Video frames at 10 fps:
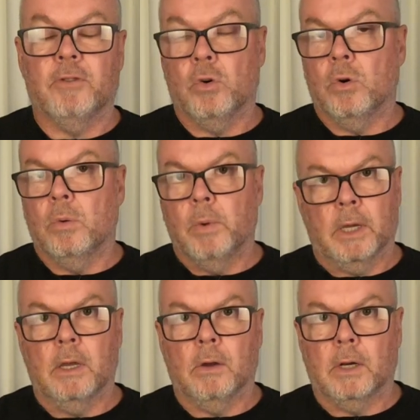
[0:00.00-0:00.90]
for
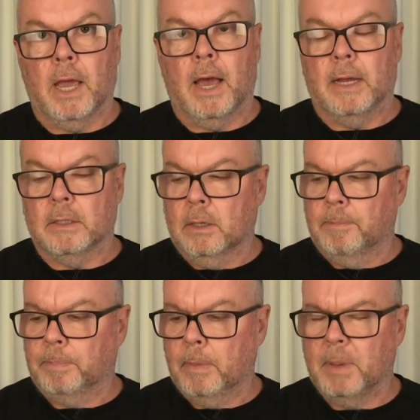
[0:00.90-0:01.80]
working on cars,
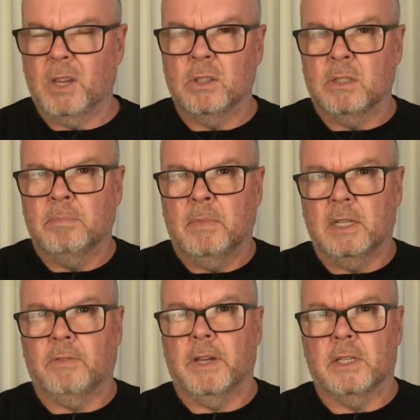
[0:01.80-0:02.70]
because
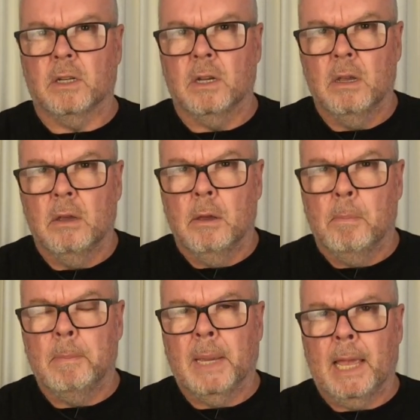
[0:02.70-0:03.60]
let's face it,
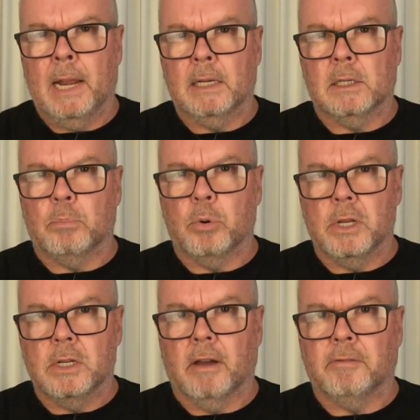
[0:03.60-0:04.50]
mechanics are
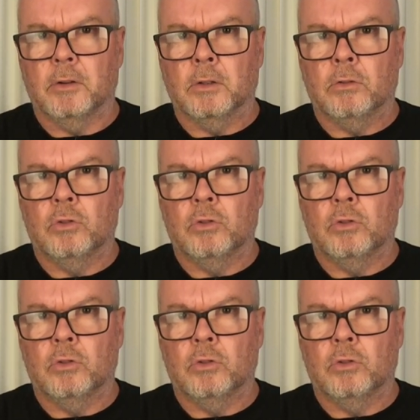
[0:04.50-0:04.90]
pretty tough on